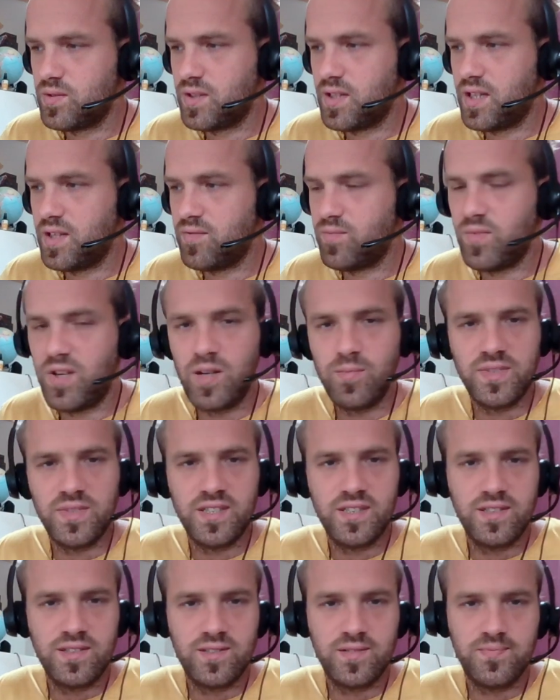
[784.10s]
give my
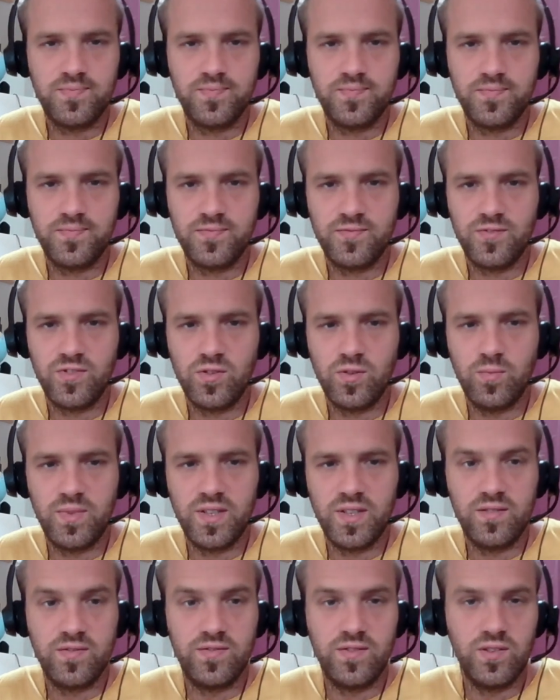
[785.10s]
best for a
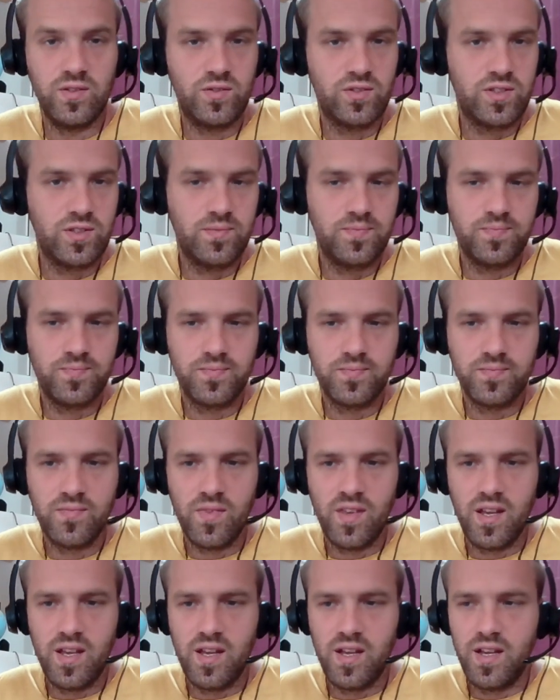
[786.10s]
better future,
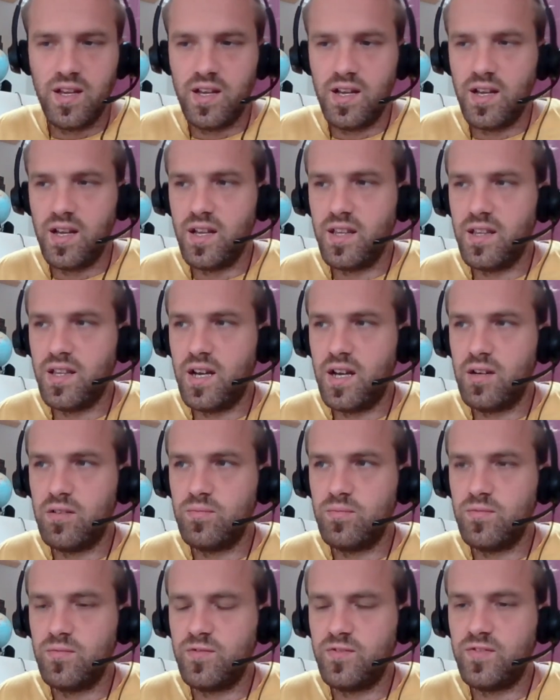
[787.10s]
and now
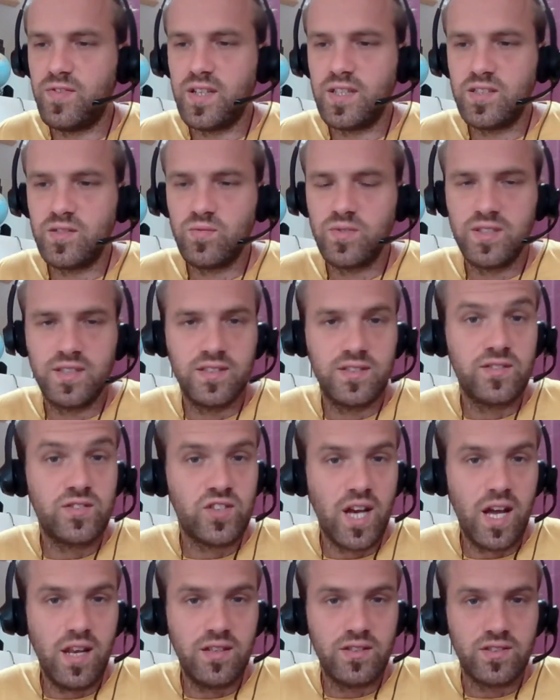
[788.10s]
I'm faced with this
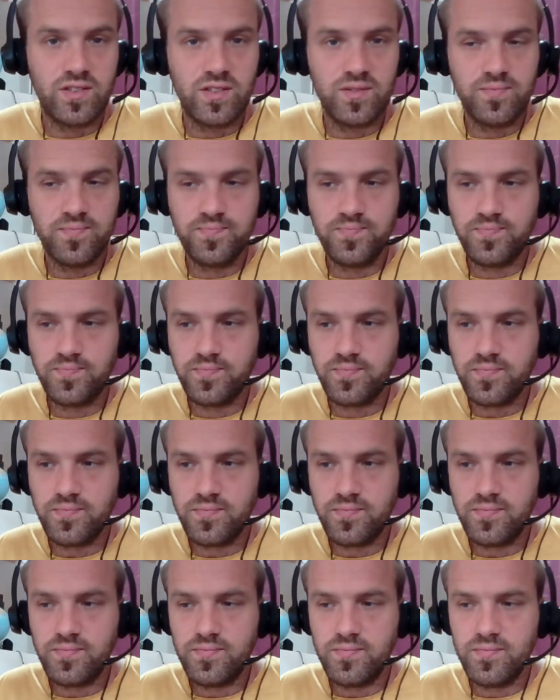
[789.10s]
challenge,
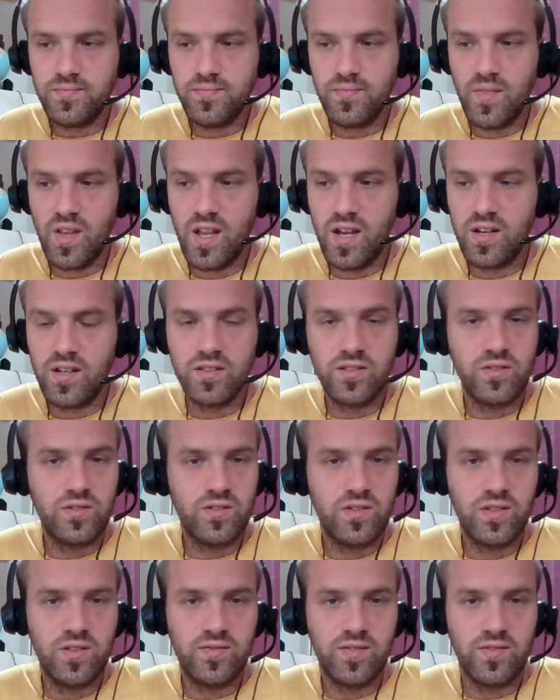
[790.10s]
and I don't
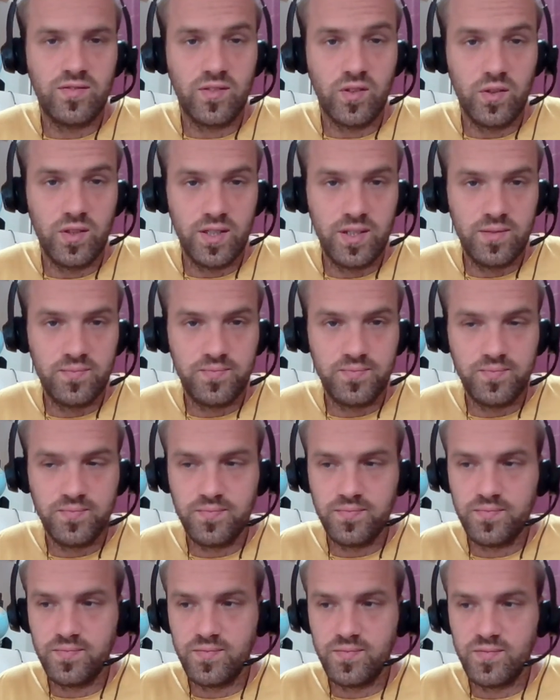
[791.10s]
know if I've got it
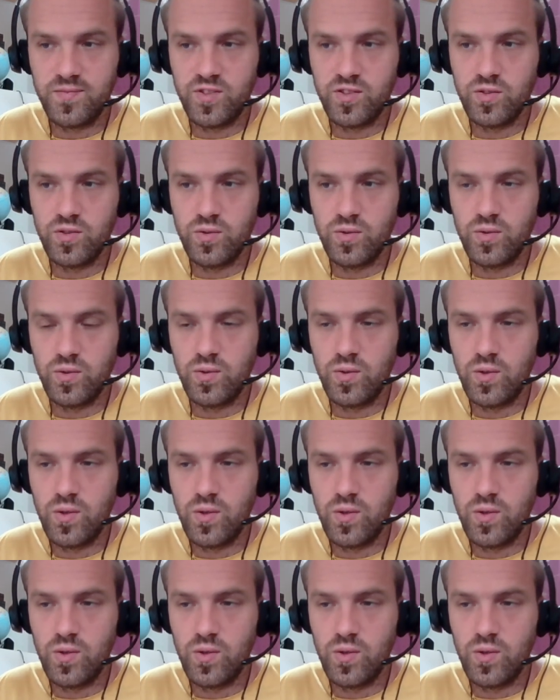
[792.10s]
to